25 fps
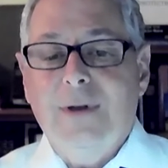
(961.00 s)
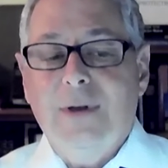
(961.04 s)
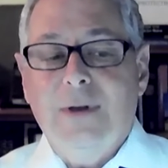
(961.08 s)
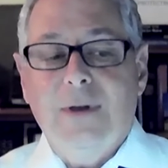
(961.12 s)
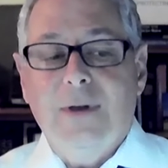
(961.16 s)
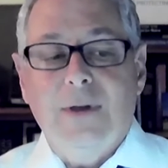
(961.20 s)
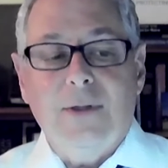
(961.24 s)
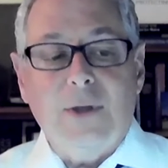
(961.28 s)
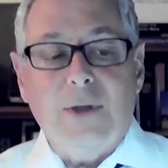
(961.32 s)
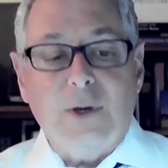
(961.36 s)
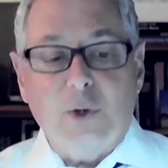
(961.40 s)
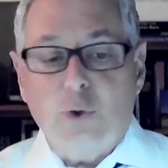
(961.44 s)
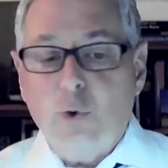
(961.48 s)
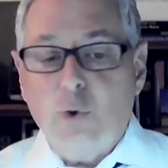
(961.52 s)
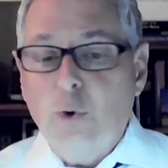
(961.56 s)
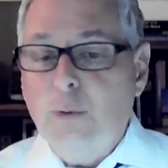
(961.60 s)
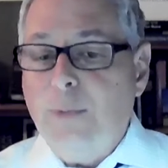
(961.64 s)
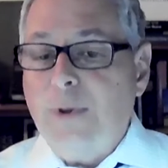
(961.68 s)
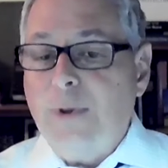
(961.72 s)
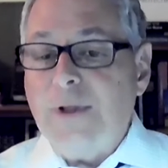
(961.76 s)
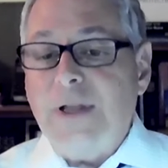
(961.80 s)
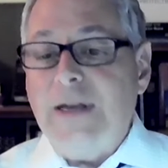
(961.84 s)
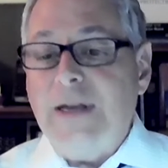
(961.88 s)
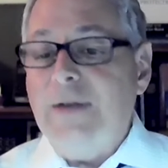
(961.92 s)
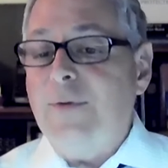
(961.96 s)
The true
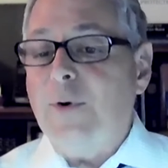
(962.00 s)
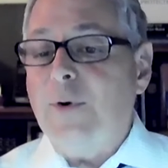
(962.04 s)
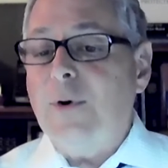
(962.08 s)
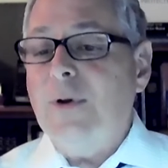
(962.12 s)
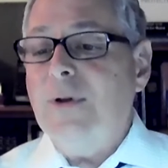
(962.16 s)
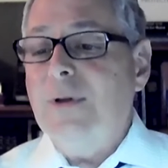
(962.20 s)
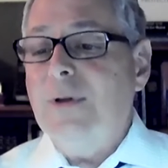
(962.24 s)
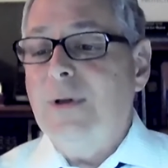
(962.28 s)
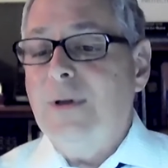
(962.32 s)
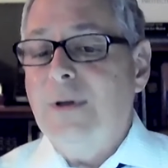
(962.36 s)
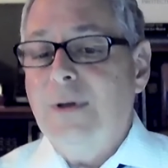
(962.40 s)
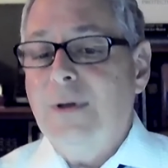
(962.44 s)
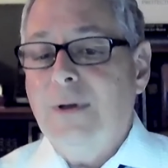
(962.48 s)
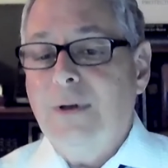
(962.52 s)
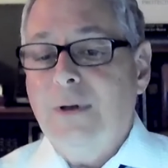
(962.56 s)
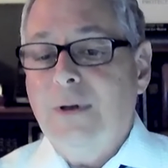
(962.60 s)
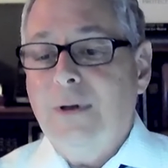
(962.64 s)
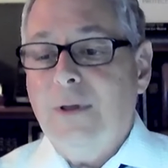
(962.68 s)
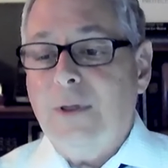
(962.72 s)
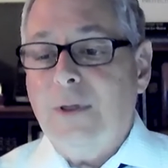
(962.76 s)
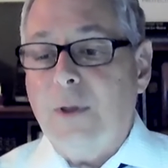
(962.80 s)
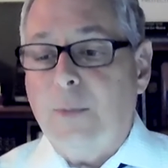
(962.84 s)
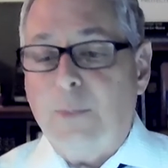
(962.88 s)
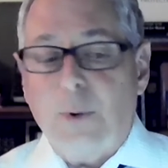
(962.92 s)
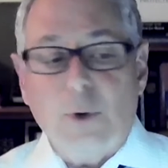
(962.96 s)
believer,
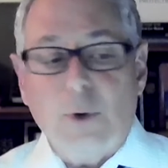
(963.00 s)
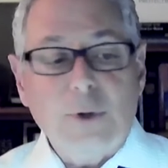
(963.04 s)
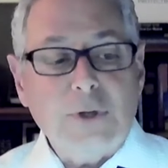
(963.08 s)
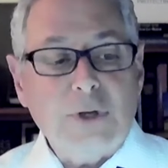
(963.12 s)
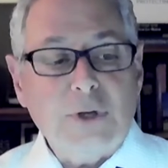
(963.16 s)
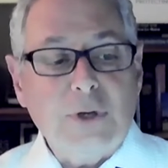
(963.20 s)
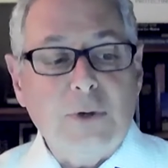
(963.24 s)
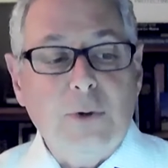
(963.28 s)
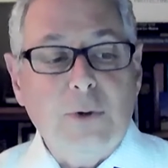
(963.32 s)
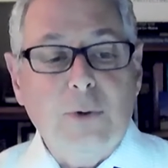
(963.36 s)
the person